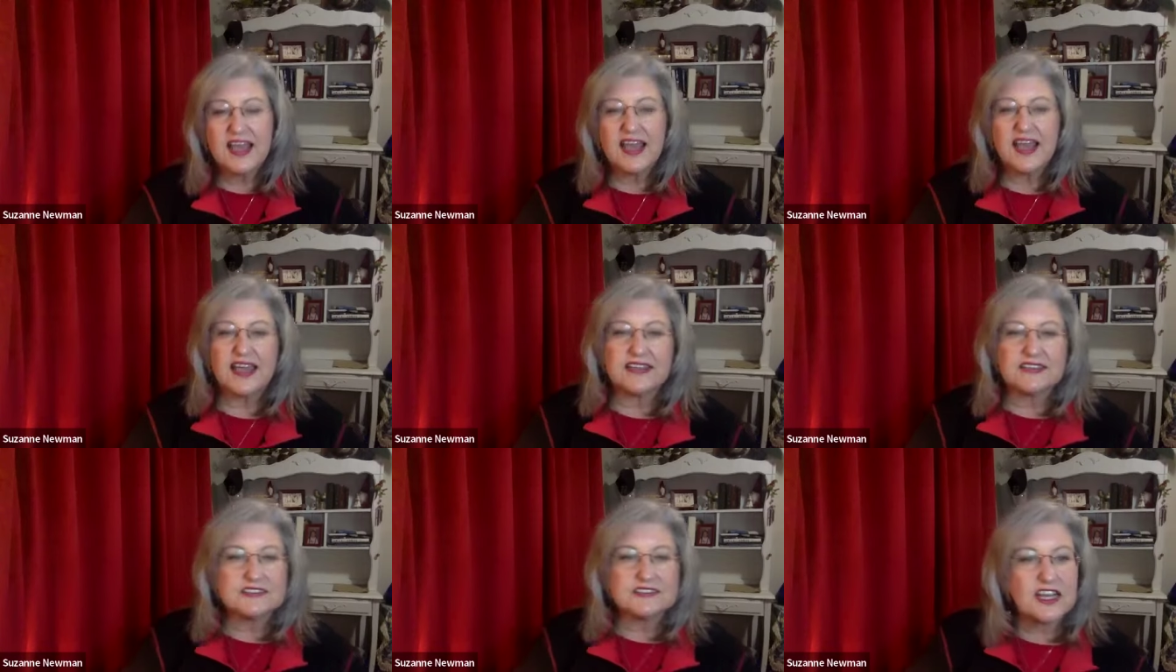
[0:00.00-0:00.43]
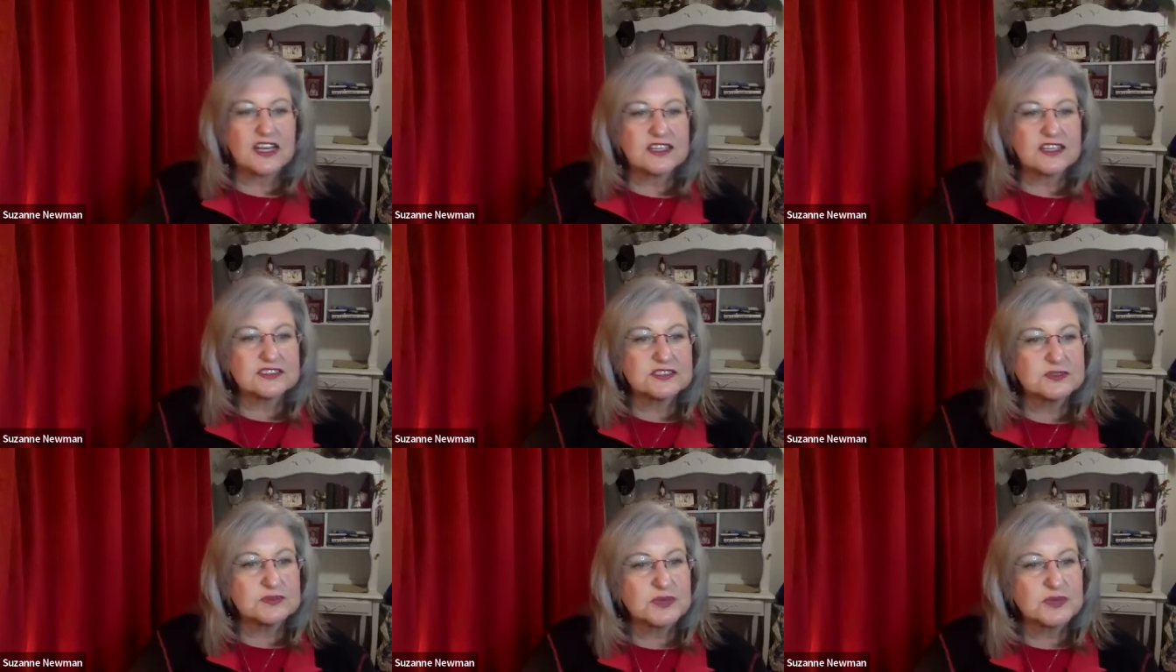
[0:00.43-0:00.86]
And
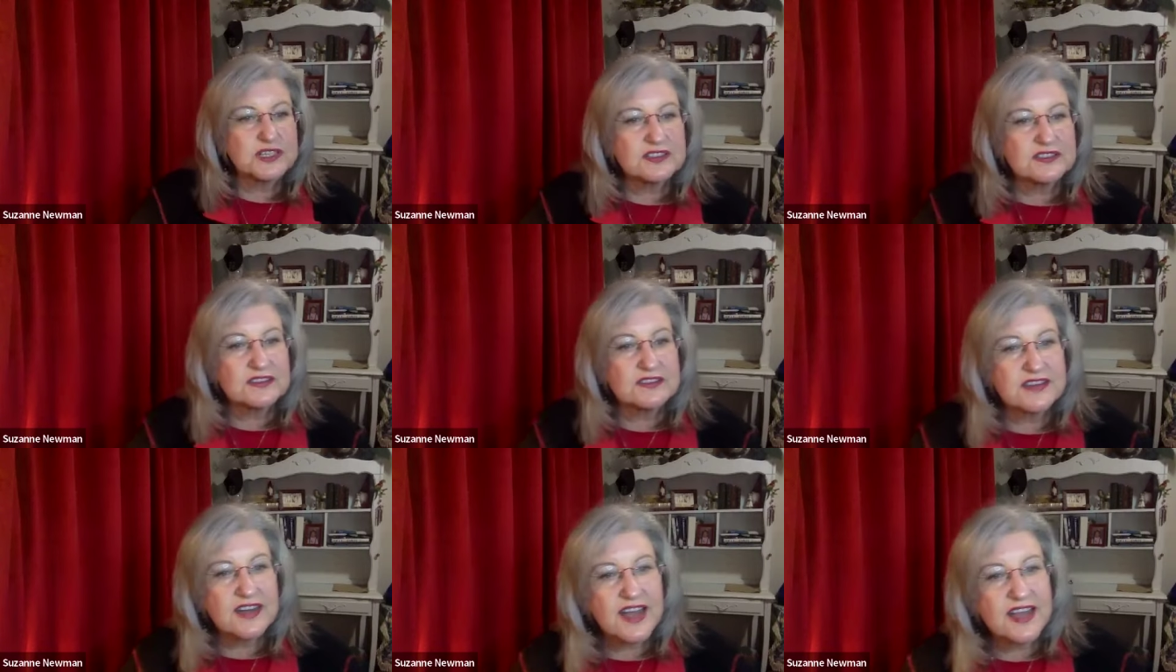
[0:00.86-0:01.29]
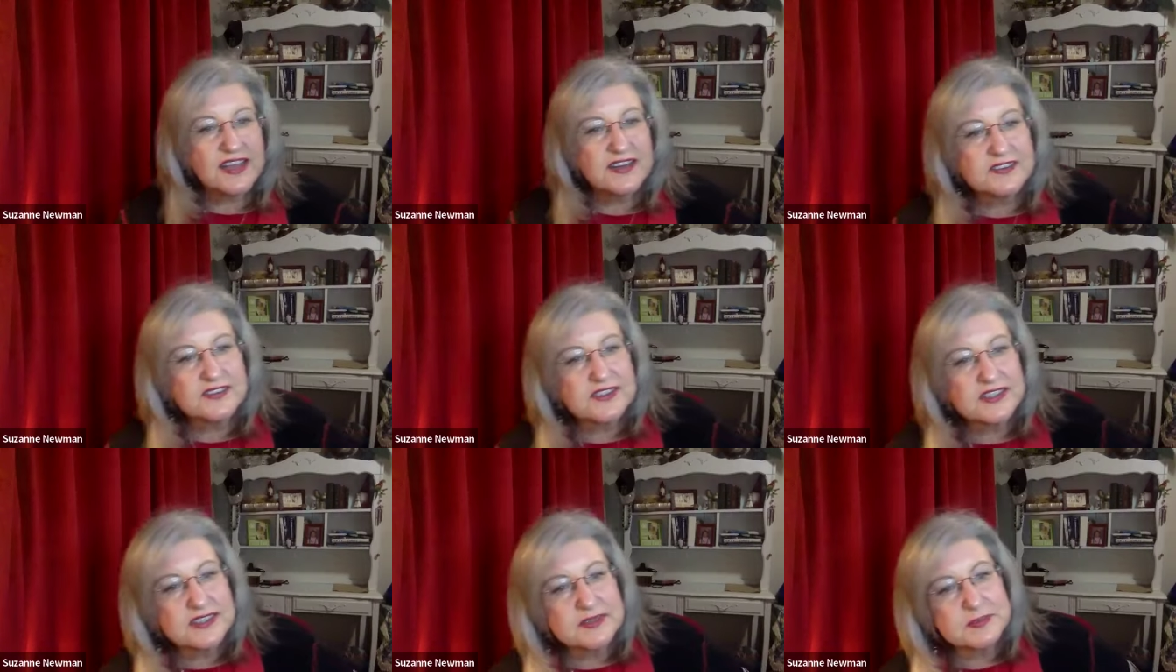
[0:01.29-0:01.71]
Doctor Winner and I
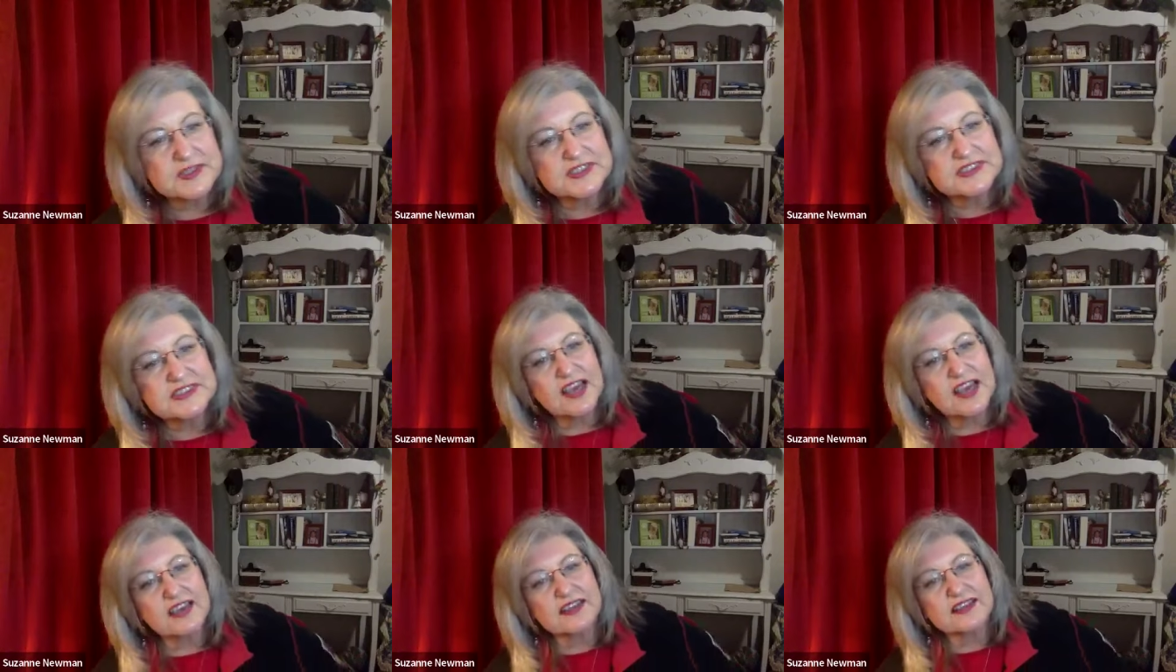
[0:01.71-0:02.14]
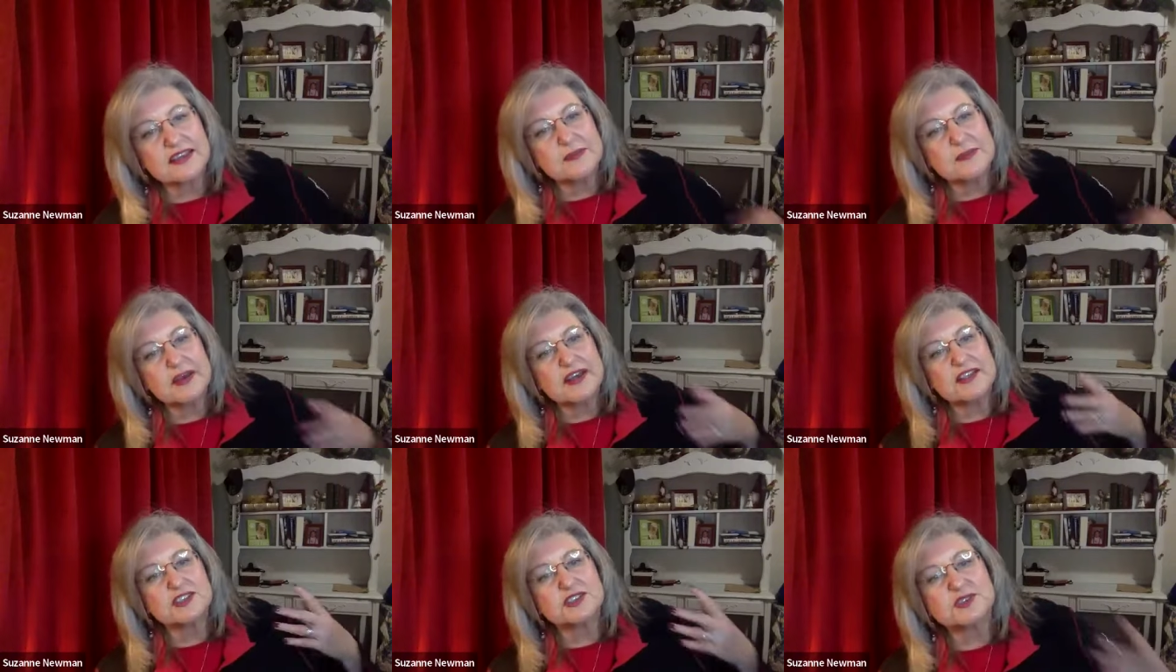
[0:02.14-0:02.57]
are going to be talking
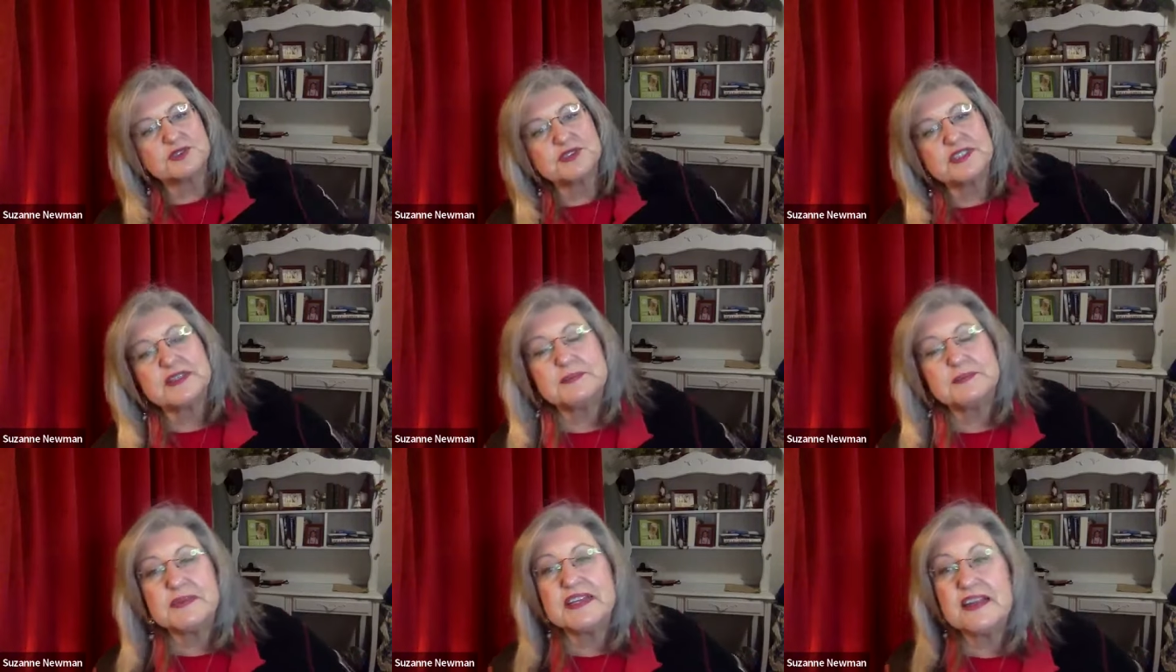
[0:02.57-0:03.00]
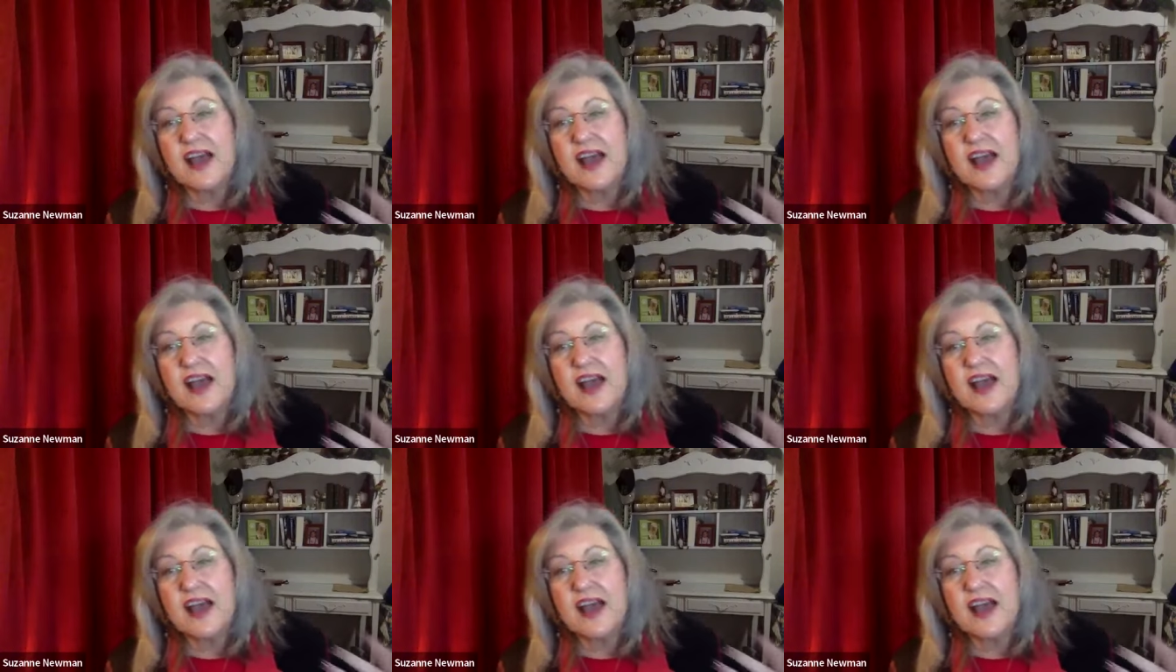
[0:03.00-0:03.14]
about treatment